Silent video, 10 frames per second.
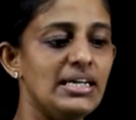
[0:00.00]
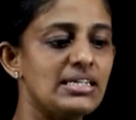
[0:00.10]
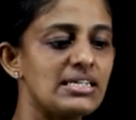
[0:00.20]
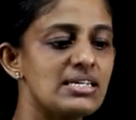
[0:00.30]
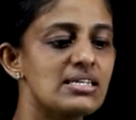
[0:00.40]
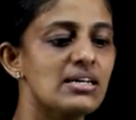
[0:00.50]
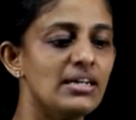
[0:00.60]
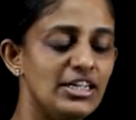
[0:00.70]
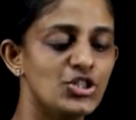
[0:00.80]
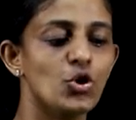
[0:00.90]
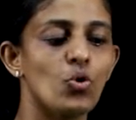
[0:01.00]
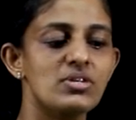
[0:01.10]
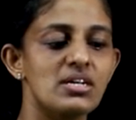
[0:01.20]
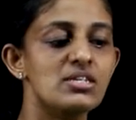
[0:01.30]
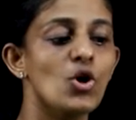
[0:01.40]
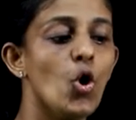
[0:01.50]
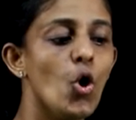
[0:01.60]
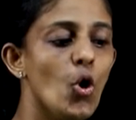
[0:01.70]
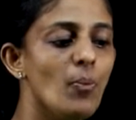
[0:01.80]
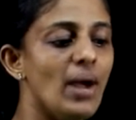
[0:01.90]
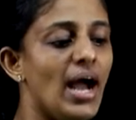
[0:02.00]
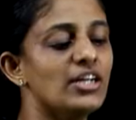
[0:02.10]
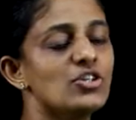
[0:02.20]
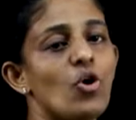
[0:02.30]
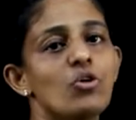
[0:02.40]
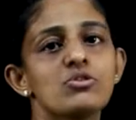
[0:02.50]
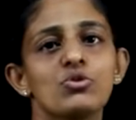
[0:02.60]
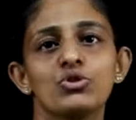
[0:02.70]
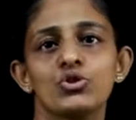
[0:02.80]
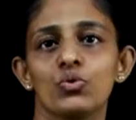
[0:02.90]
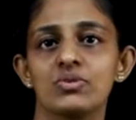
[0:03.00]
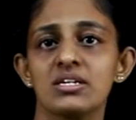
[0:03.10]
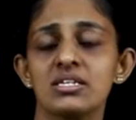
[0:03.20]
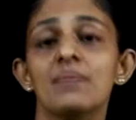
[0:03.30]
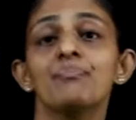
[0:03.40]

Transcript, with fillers: it is it shows us hope and it also shows us